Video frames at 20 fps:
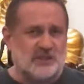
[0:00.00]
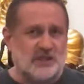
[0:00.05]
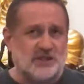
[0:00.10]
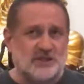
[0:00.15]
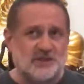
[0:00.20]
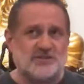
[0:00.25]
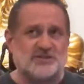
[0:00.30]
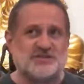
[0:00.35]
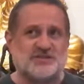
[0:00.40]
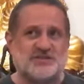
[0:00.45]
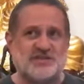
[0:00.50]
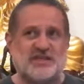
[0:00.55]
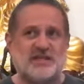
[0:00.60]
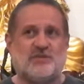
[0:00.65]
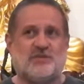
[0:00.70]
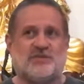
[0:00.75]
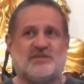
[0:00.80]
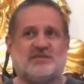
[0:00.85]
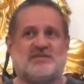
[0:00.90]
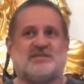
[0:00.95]
you'll
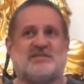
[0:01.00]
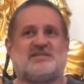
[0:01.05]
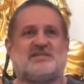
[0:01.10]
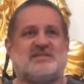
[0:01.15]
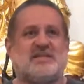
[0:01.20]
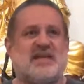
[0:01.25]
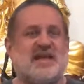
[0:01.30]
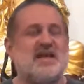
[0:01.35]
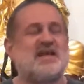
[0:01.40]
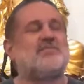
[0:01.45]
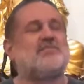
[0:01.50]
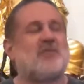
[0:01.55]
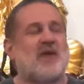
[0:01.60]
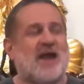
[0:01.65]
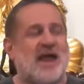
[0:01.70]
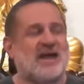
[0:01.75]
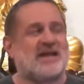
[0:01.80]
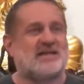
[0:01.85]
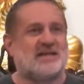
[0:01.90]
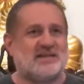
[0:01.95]
see with sustained
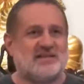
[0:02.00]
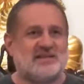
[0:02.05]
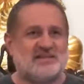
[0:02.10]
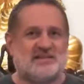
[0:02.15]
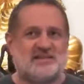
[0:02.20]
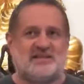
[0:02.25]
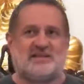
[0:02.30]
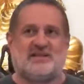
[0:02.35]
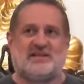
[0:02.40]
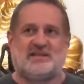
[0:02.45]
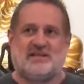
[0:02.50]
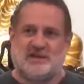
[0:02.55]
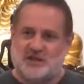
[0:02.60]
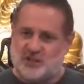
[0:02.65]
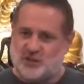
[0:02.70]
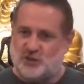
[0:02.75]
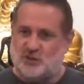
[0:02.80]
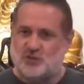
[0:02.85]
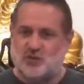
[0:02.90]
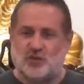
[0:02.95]
practice,
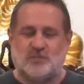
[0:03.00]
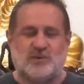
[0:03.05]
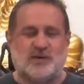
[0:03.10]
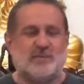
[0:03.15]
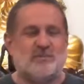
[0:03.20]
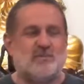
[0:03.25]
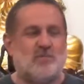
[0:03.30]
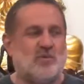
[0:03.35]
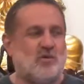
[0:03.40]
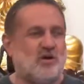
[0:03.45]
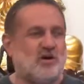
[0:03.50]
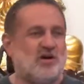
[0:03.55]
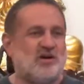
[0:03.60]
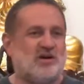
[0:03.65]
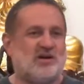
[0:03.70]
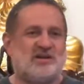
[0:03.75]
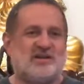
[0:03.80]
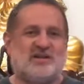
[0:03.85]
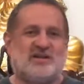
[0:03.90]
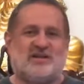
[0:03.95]
you will be
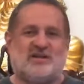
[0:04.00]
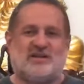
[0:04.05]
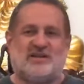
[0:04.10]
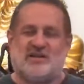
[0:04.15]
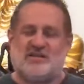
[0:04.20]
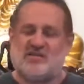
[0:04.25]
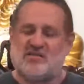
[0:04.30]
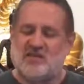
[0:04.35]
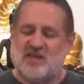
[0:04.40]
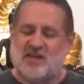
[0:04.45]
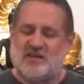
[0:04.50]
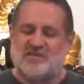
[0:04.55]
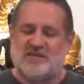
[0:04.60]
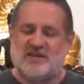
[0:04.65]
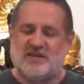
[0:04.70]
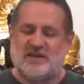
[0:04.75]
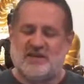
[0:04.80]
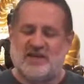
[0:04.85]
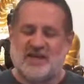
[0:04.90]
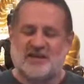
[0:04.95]
more
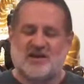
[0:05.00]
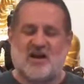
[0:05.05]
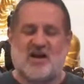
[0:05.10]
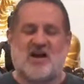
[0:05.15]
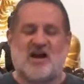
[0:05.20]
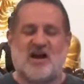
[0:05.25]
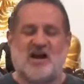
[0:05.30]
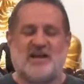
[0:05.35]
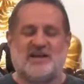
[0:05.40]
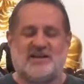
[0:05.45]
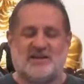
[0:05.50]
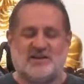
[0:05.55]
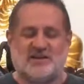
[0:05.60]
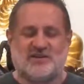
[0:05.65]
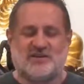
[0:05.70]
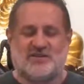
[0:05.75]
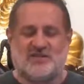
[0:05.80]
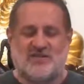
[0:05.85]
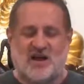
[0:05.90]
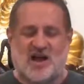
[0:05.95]
loving and kind in your
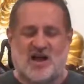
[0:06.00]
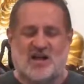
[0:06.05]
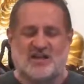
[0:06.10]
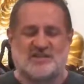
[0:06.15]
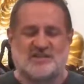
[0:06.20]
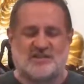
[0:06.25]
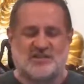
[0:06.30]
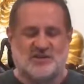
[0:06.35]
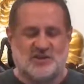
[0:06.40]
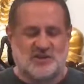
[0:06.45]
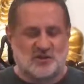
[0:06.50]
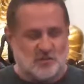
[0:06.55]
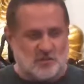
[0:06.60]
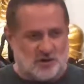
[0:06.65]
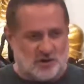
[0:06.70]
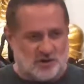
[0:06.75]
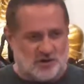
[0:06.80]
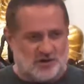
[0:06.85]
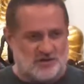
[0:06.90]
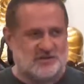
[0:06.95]
thoughts, in your
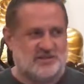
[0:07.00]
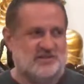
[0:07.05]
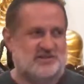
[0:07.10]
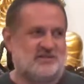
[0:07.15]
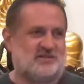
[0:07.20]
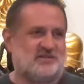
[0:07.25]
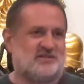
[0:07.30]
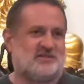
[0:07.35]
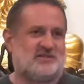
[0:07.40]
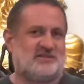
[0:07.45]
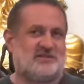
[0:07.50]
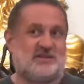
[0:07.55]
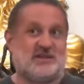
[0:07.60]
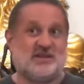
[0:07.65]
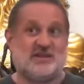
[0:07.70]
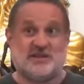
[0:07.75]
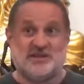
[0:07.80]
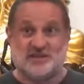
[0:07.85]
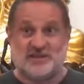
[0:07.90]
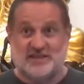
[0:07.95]
words, in
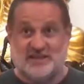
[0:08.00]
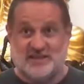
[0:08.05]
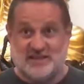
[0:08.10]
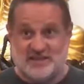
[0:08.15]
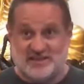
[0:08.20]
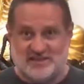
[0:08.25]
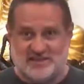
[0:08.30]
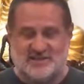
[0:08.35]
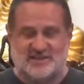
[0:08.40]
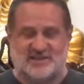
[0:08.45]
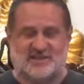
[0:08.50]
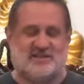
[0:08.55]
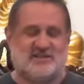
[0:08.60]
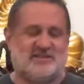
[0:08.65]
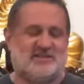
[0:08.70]
your deeds,